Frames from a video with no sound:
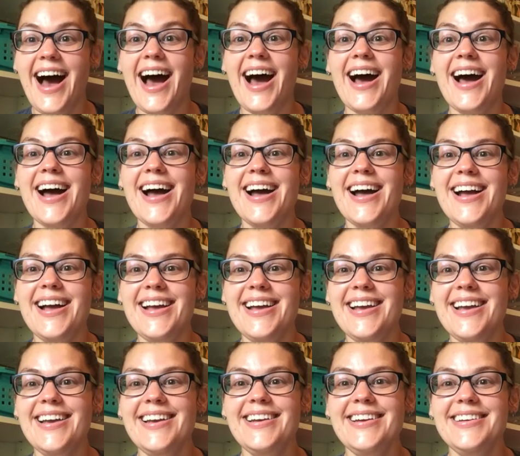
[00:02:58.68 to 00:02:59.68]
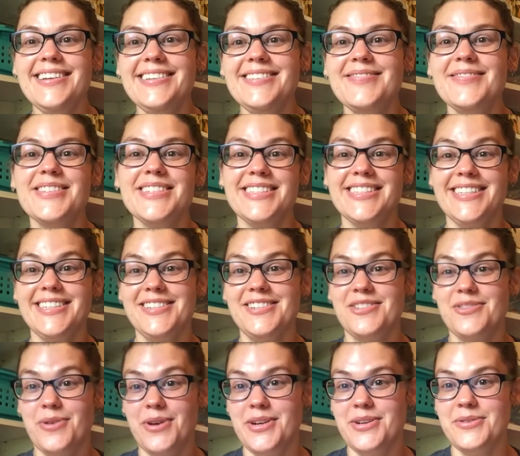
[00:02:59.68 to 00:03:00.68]
I really
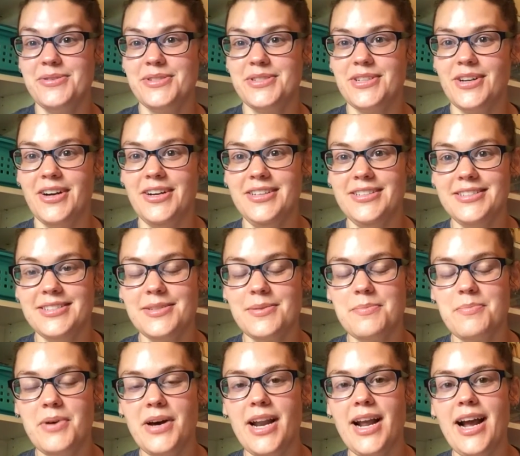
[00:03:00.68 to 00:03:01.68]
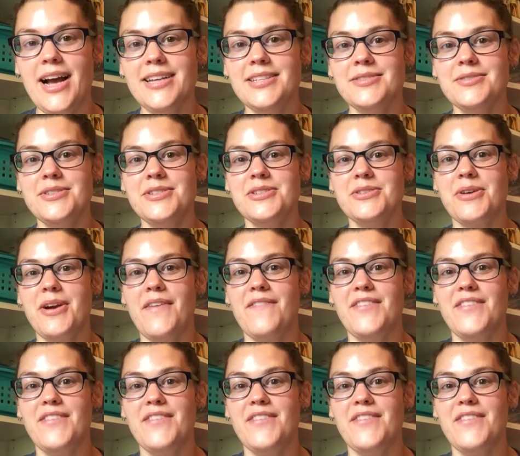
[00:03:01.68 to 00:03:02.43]
enjoy new starts, but I also enjoy